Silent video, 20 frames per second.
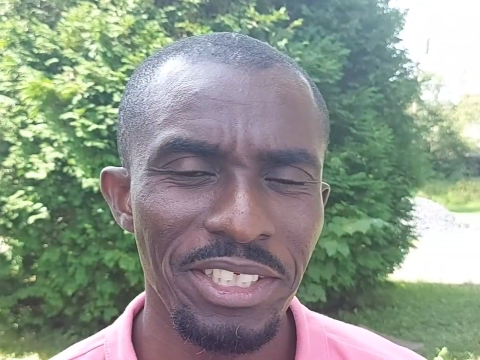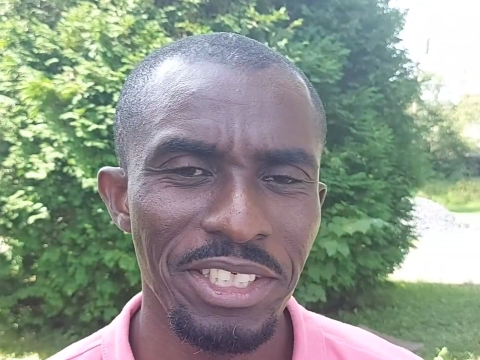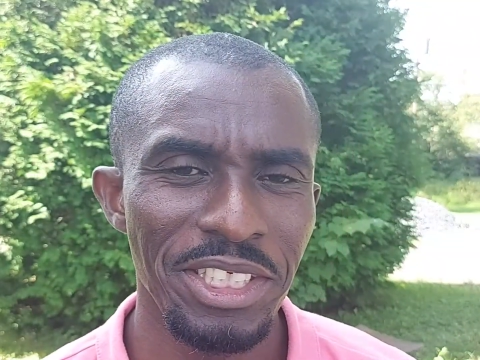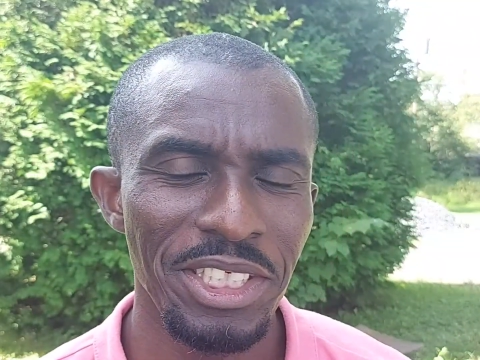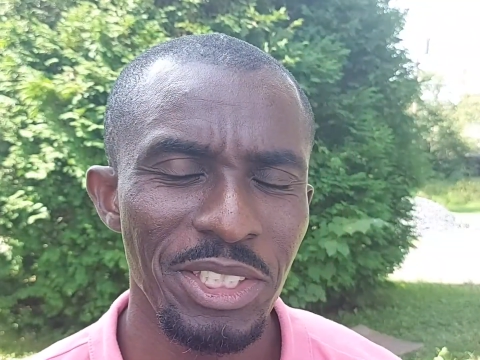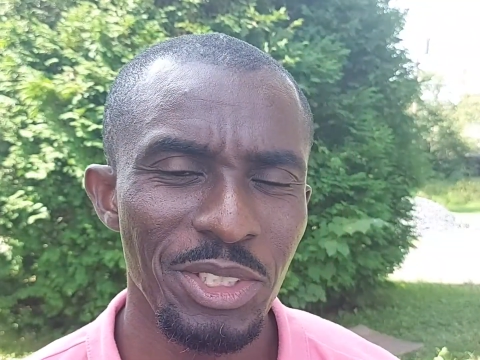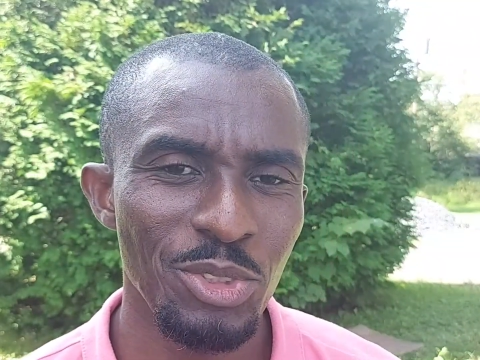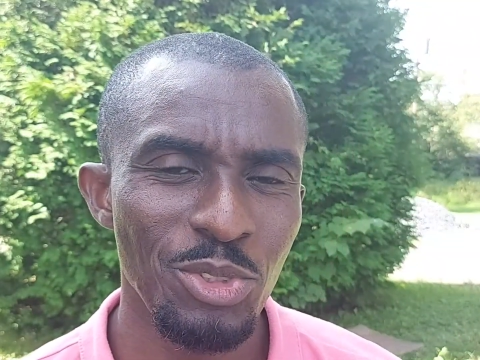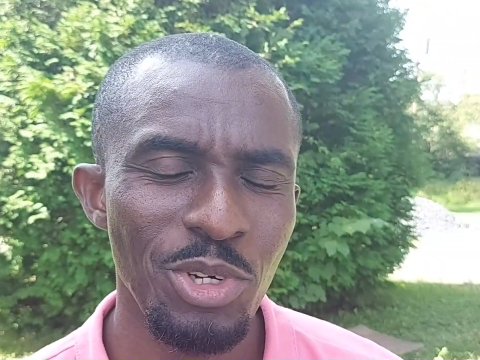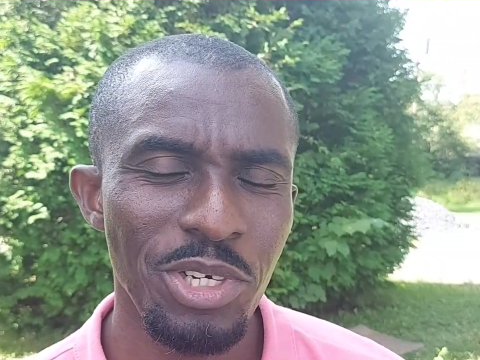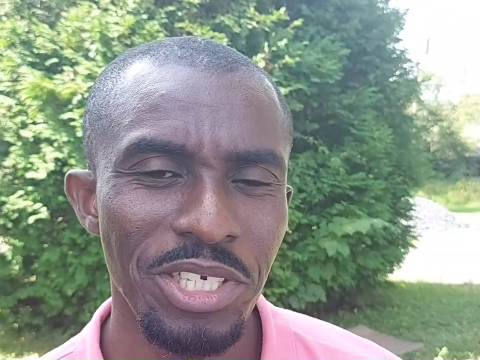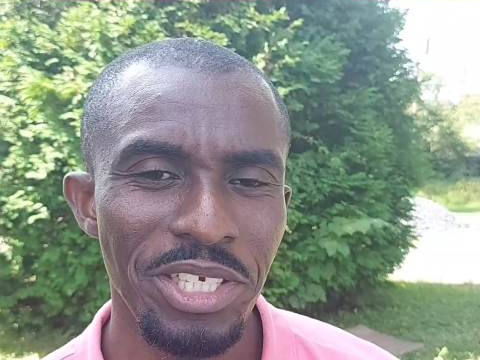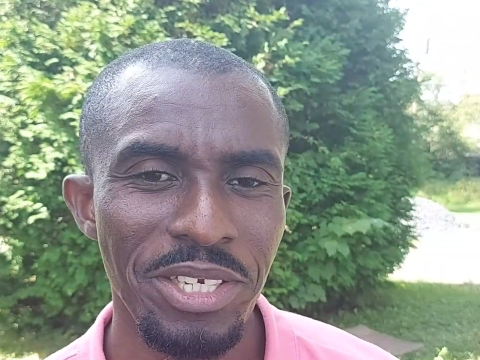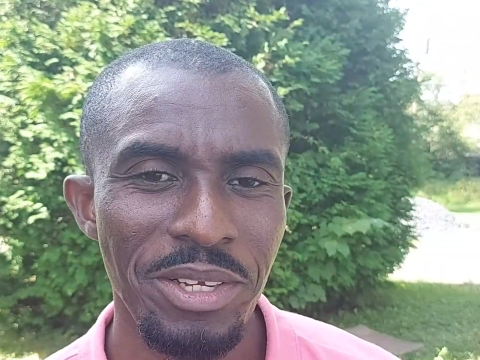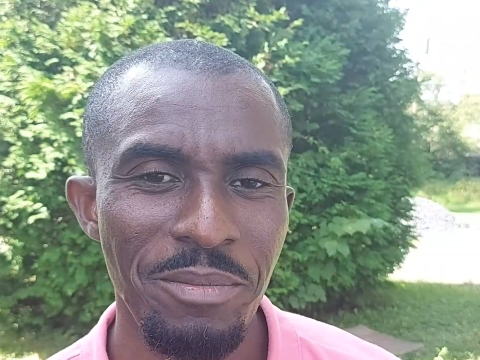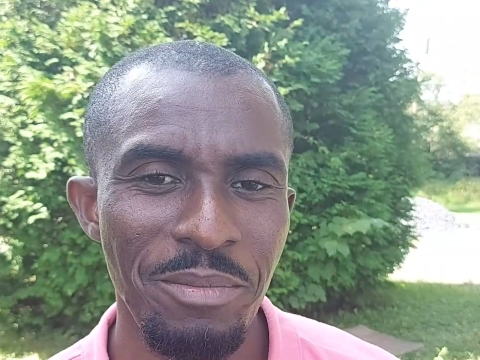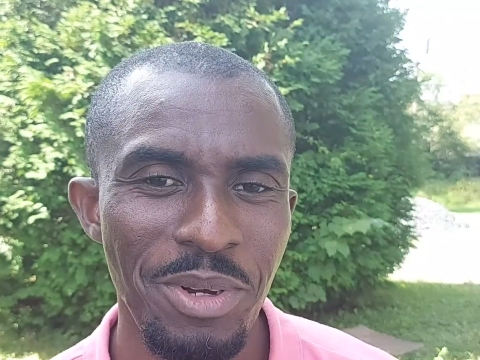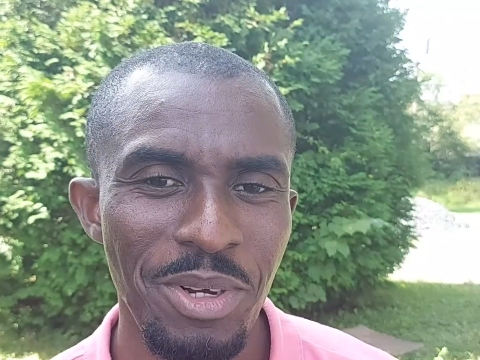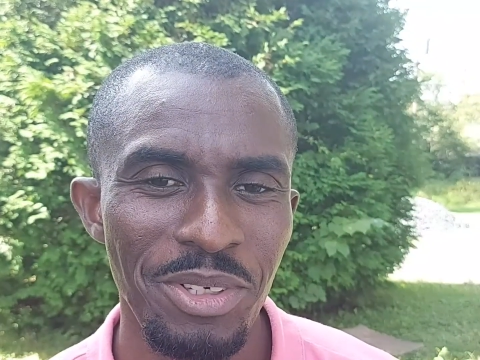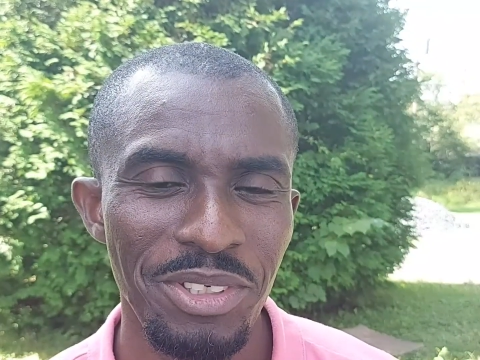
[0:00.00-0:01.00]
she is talking
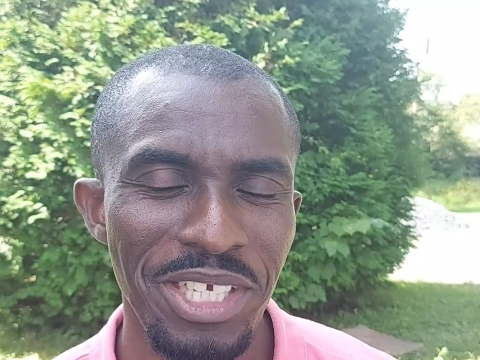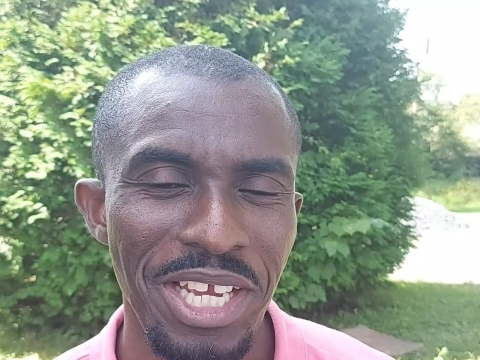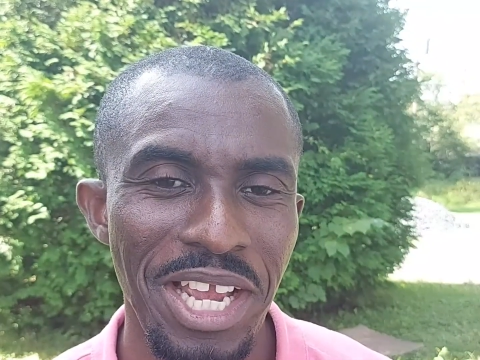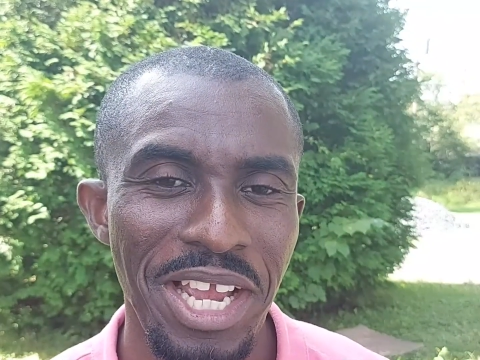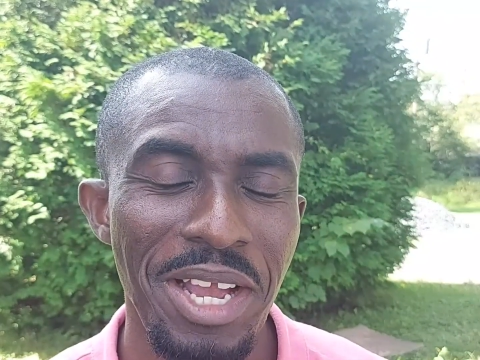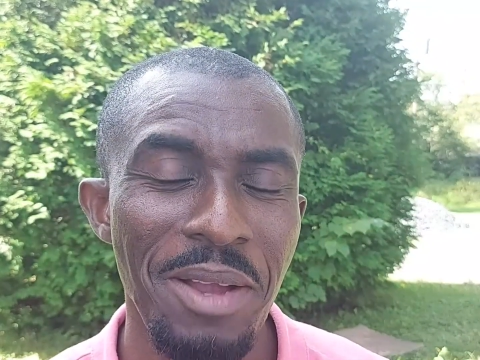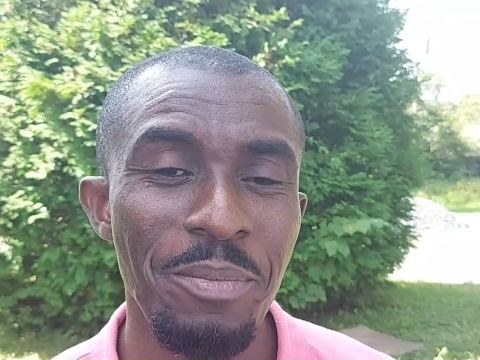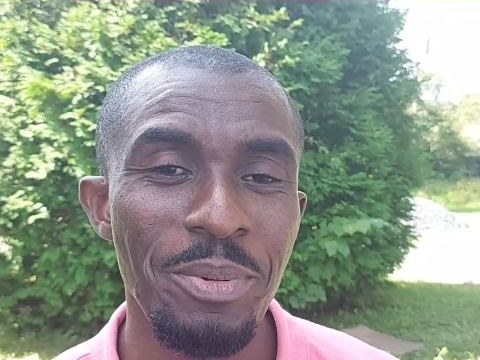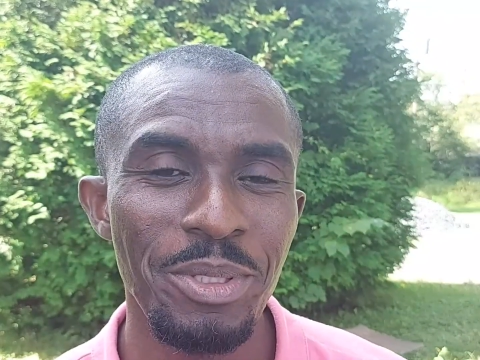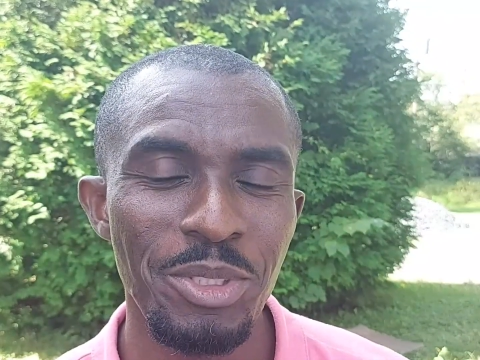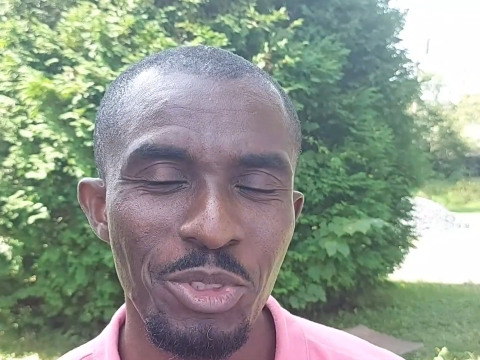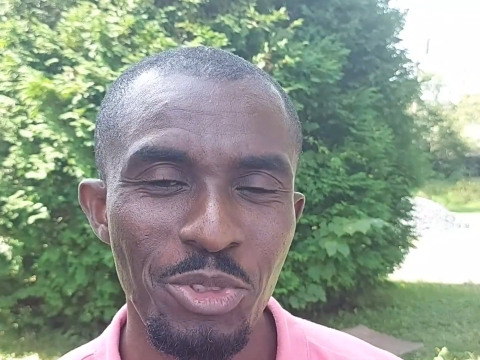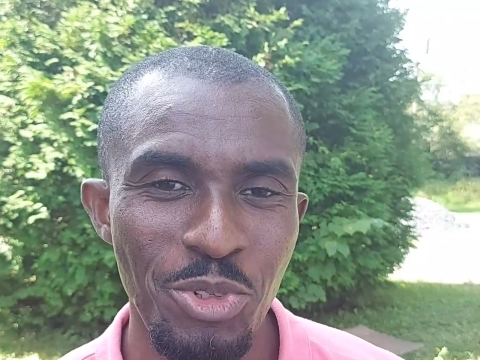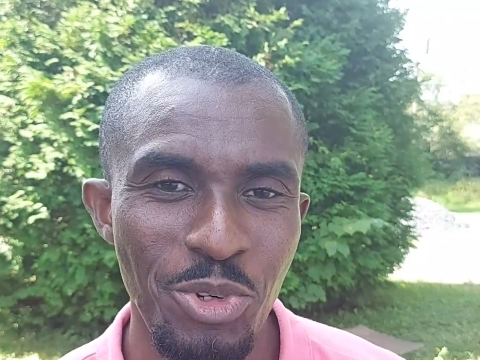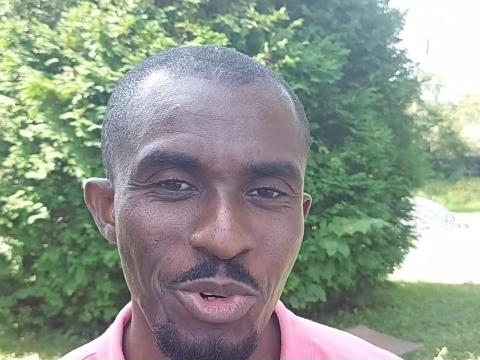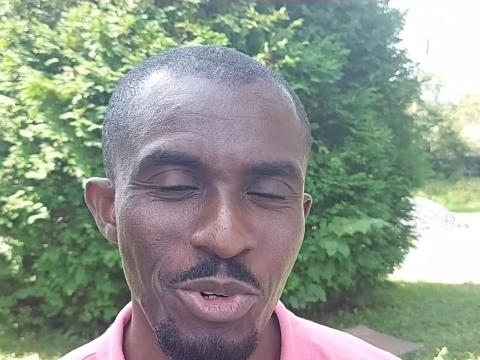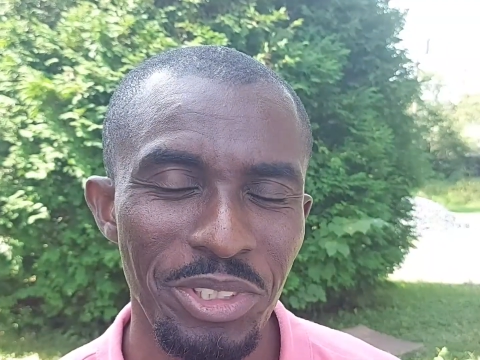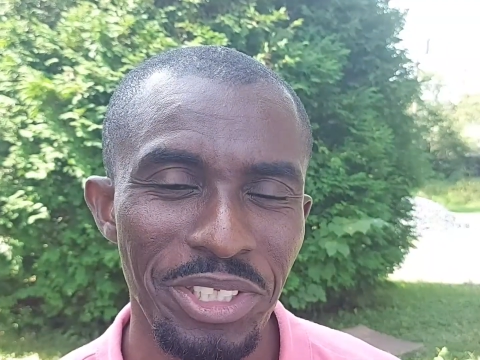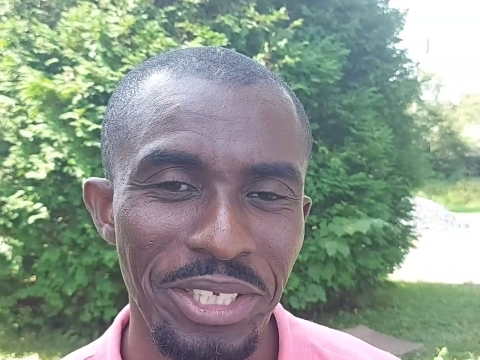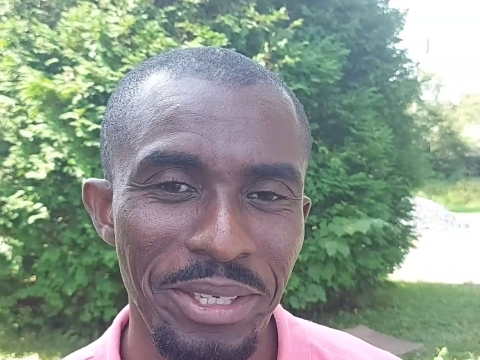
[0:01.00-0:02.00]
about, I happen to
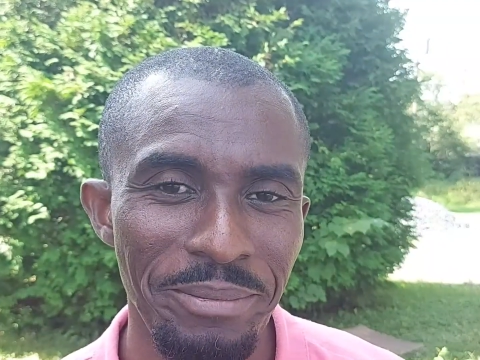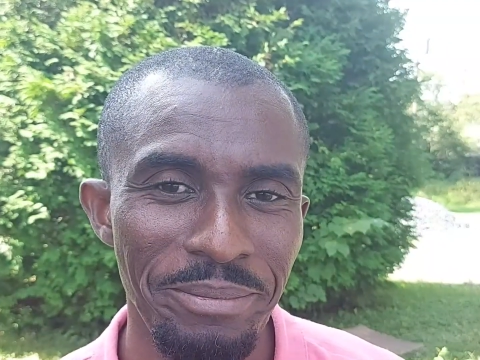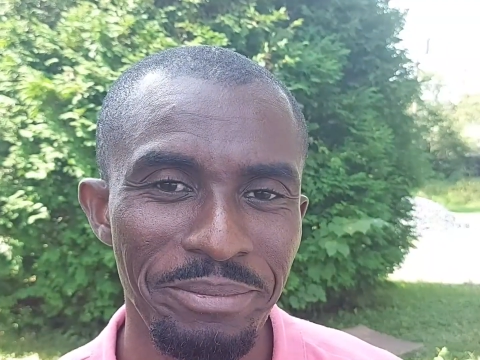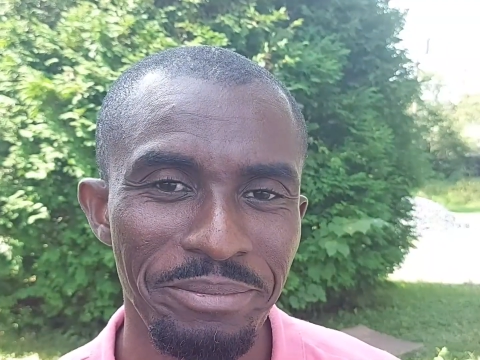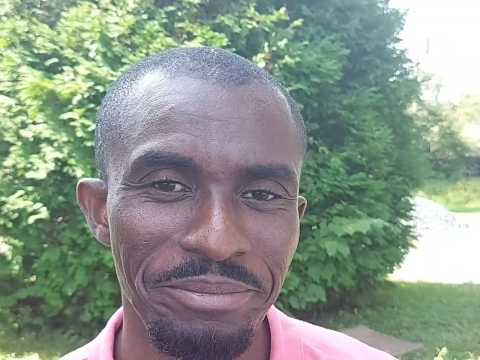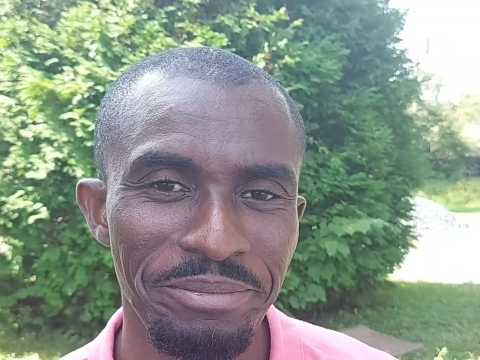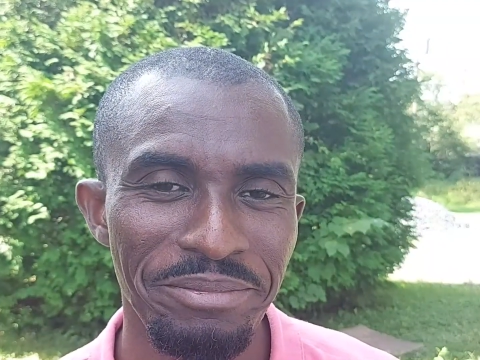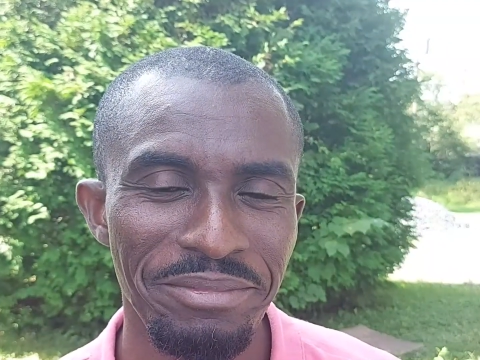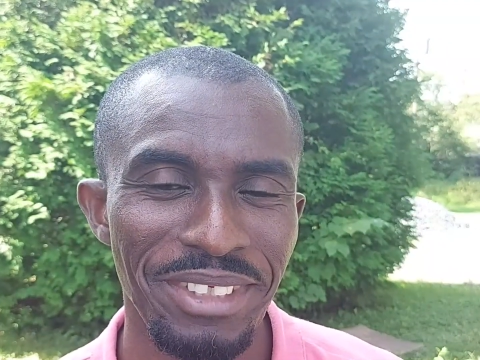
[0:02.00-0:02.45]
know them,